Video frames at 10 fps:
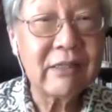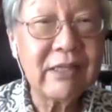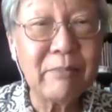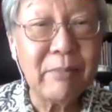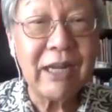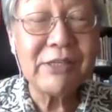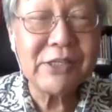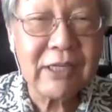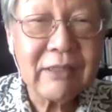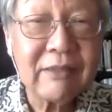In
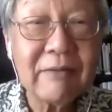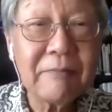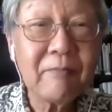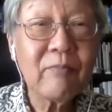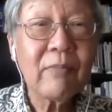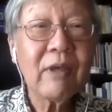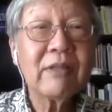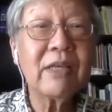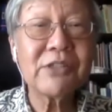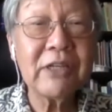Malaysia,
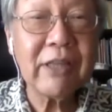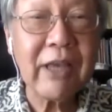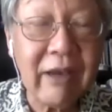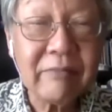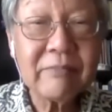they're sitting there.